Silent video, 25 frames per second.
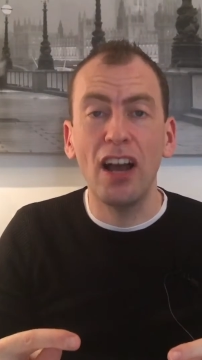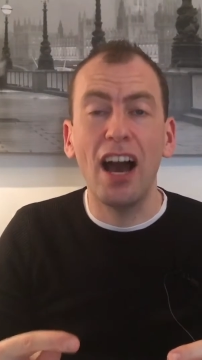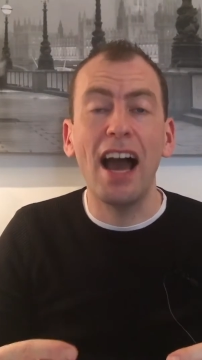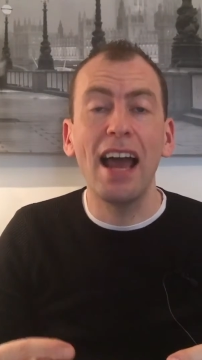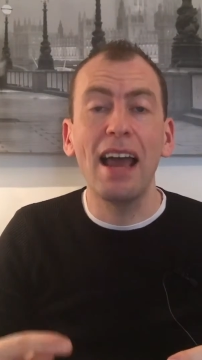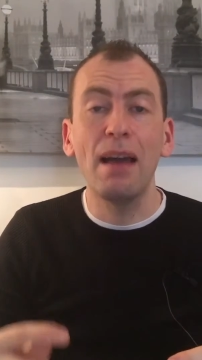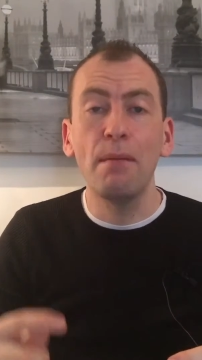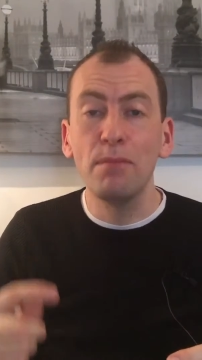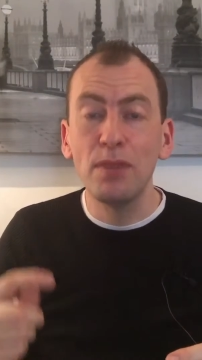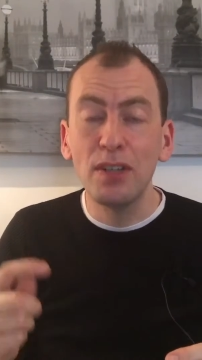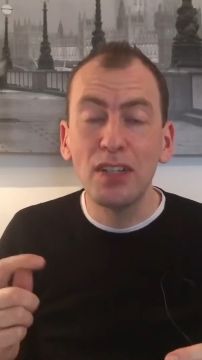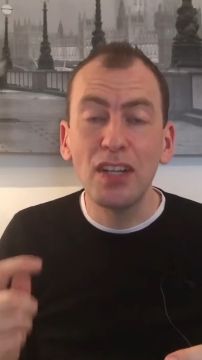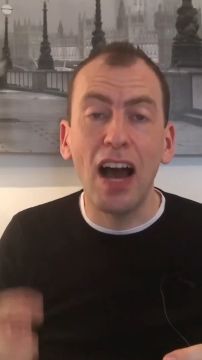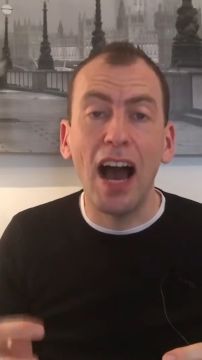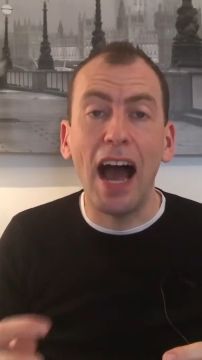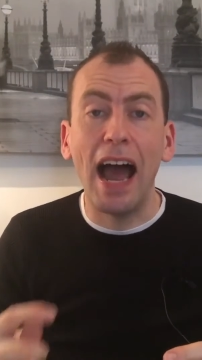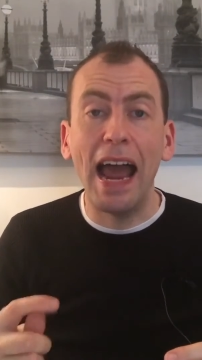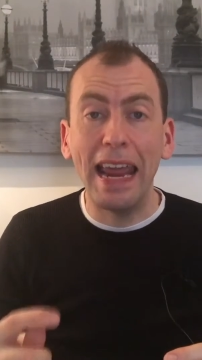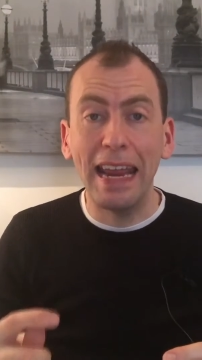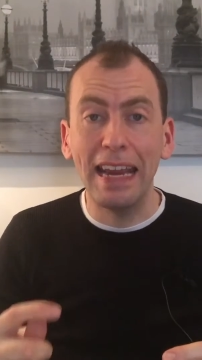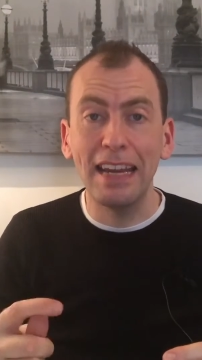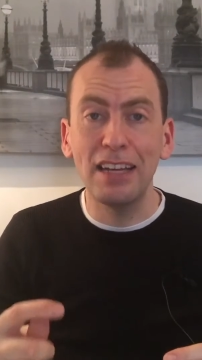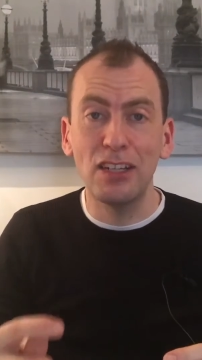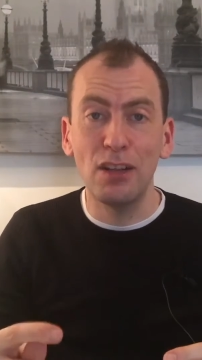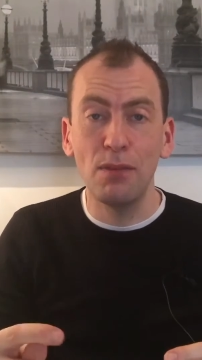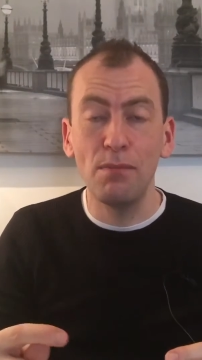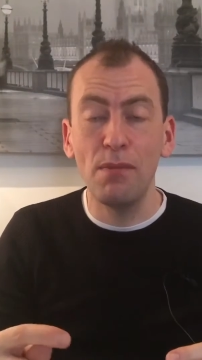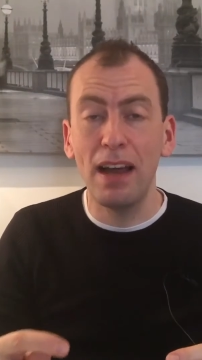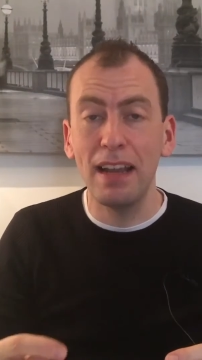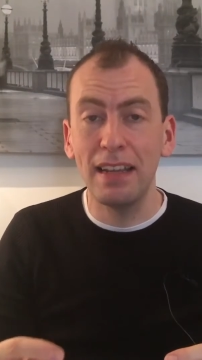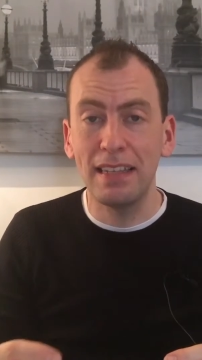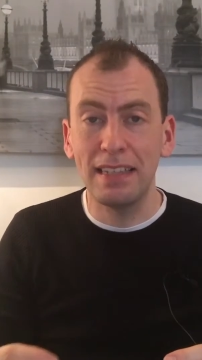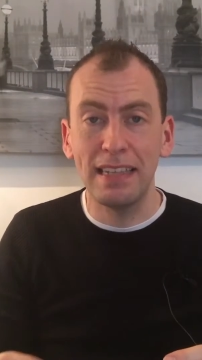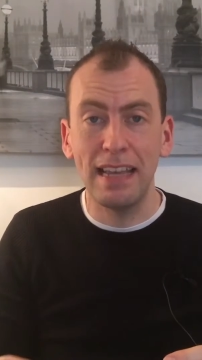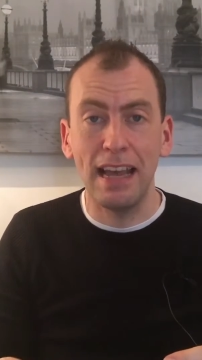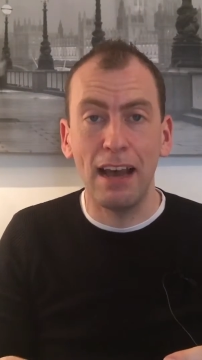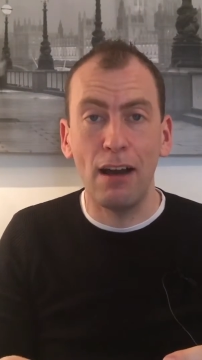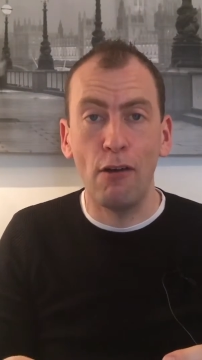I am dying to
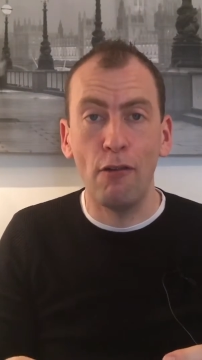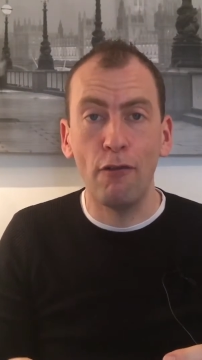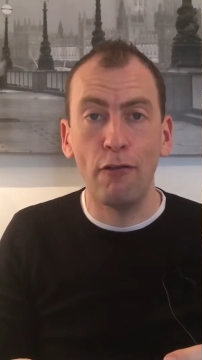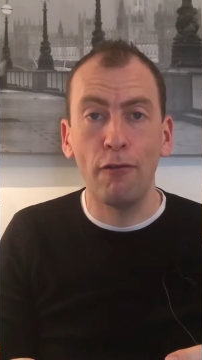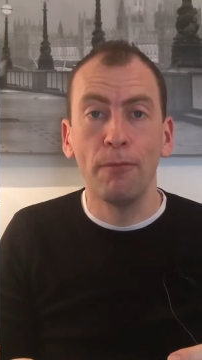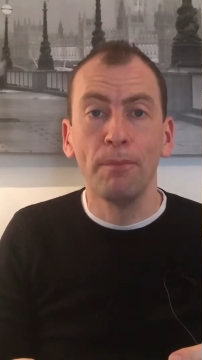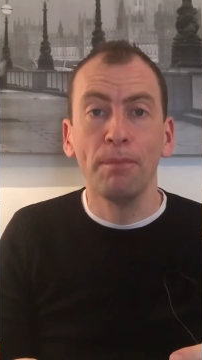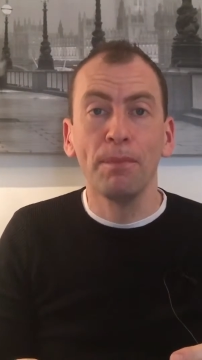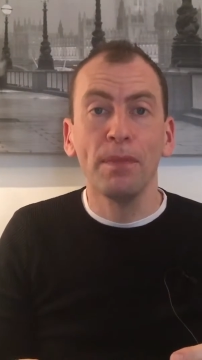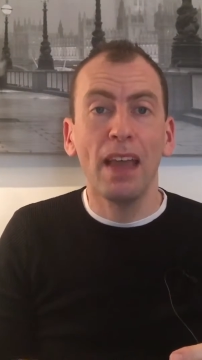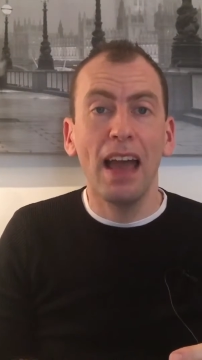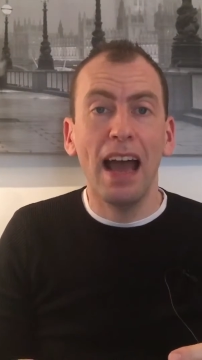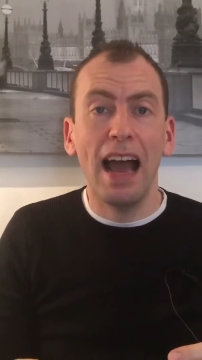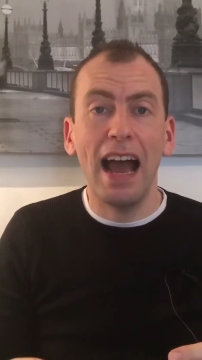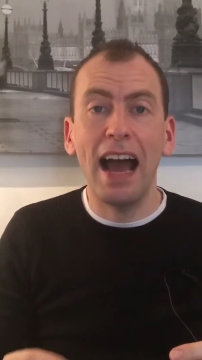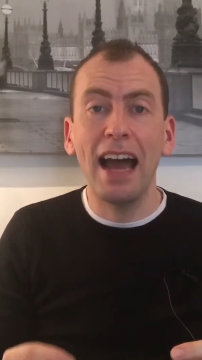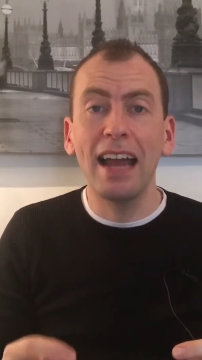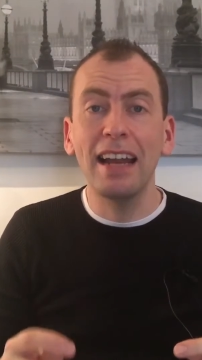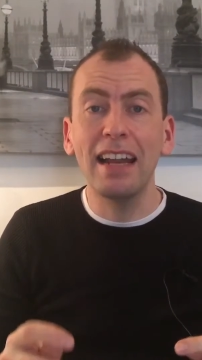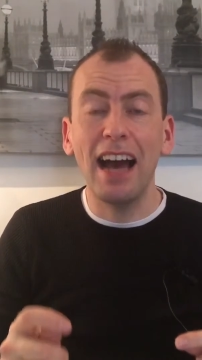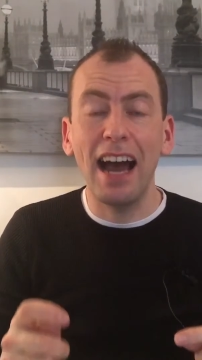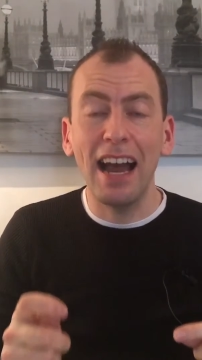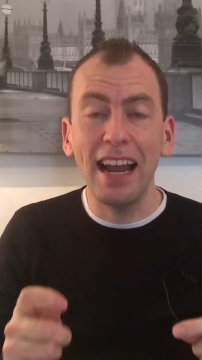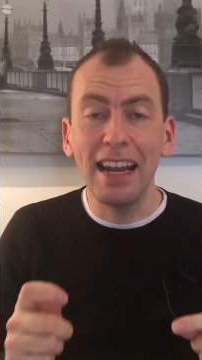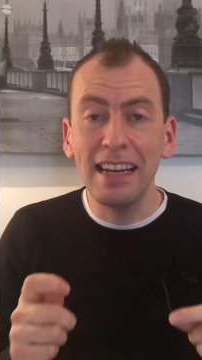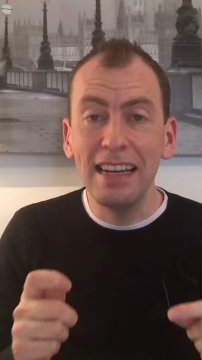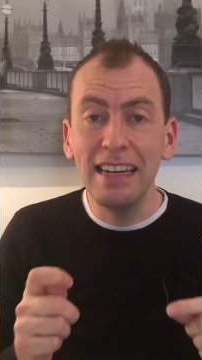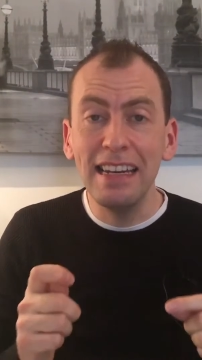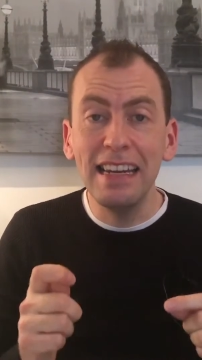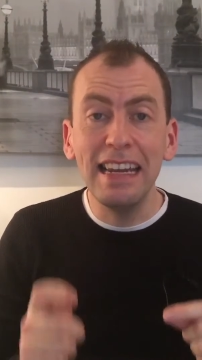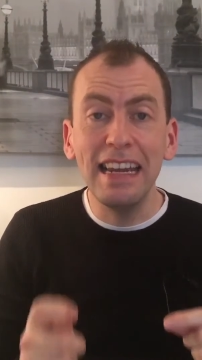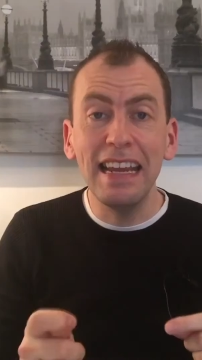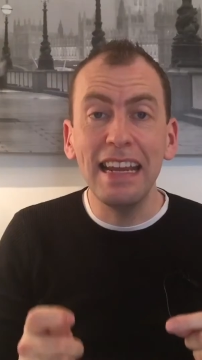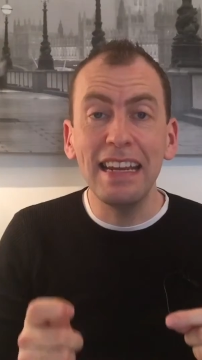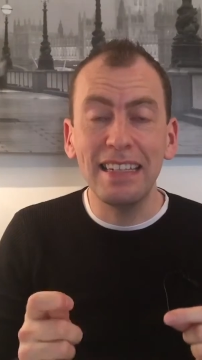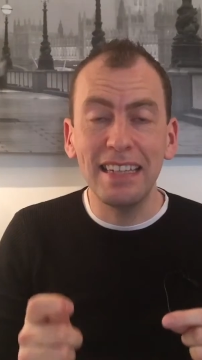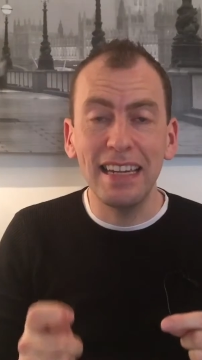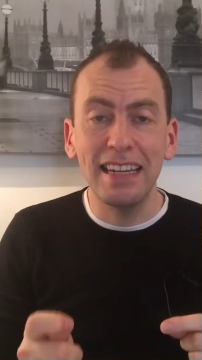myself, and I
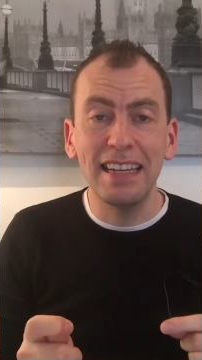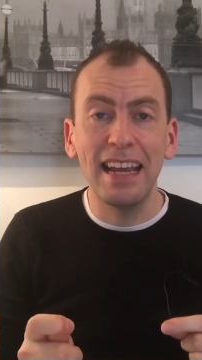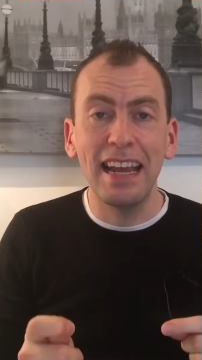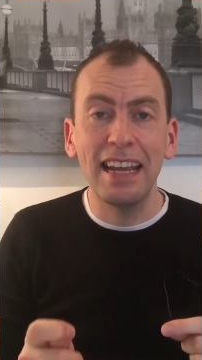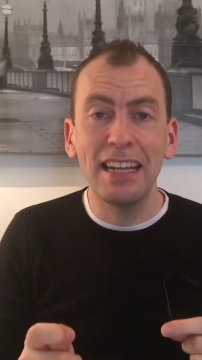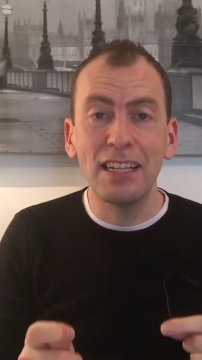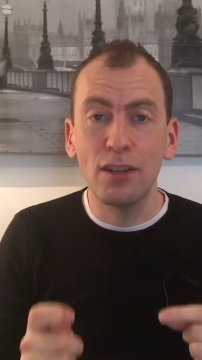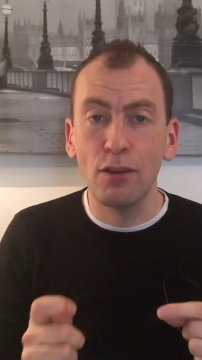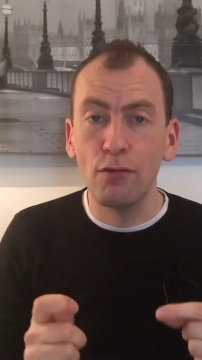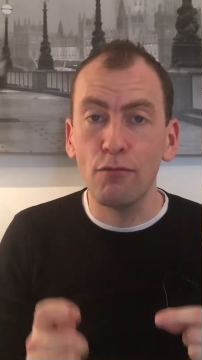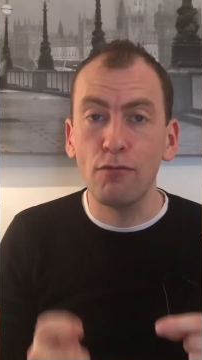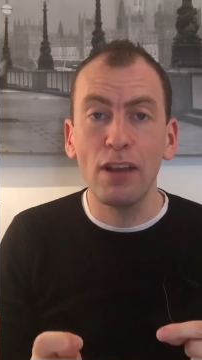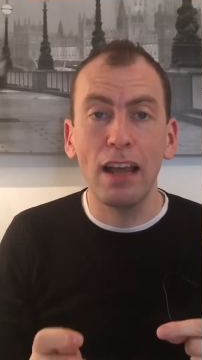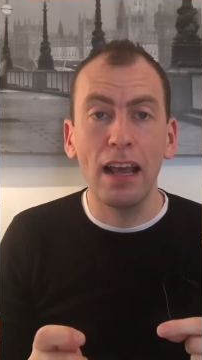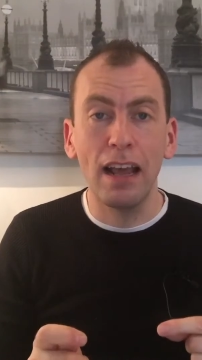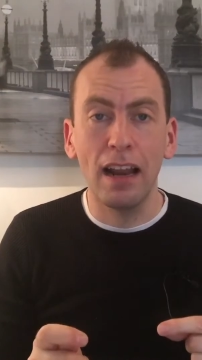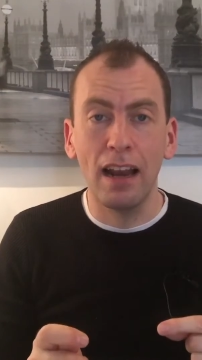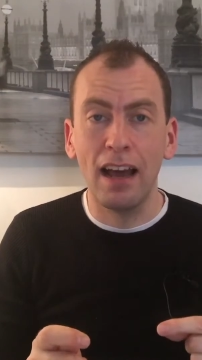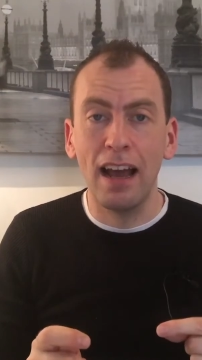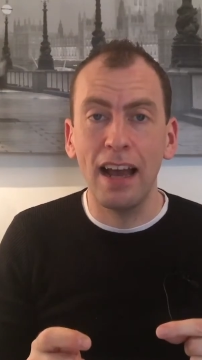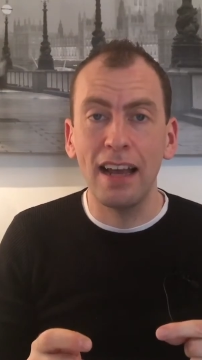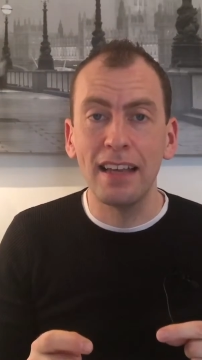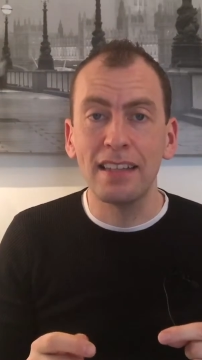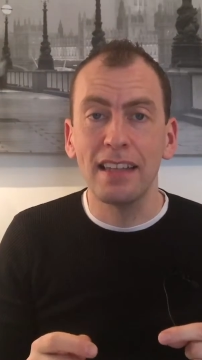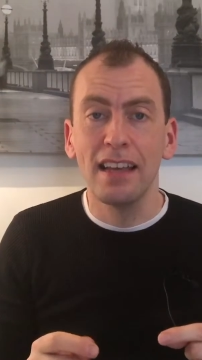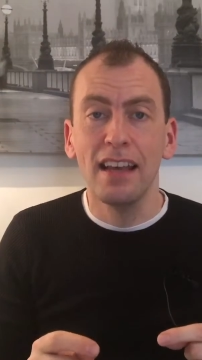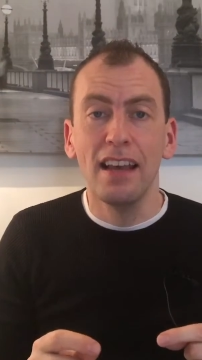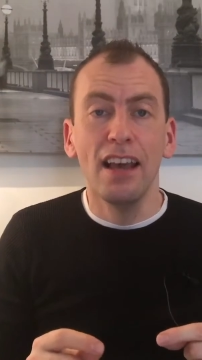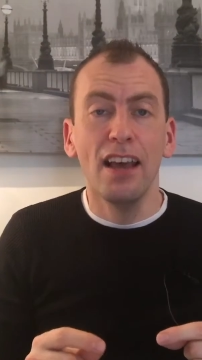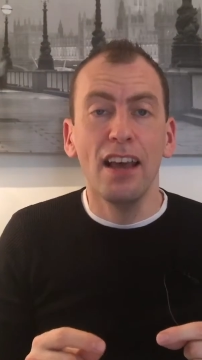need today to realize